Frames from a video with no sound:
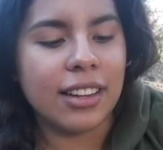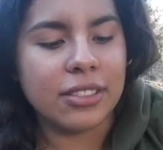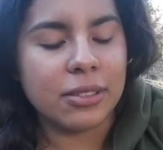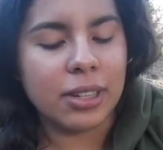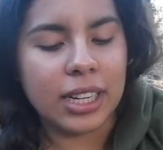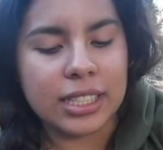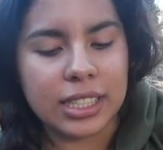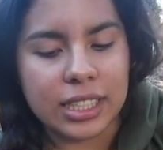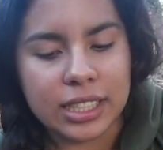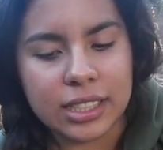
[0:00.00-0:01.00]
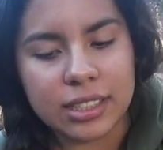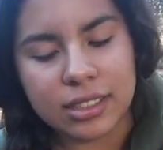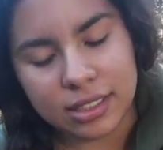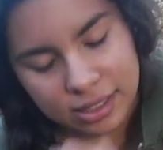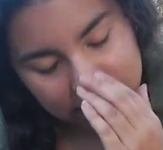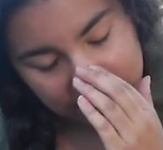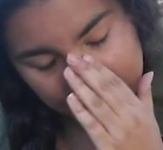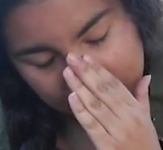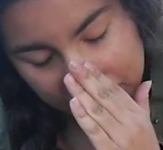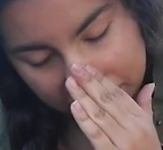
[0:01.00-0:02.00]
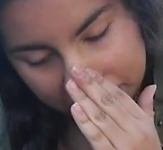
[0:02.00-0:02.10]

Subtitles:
After what I did, I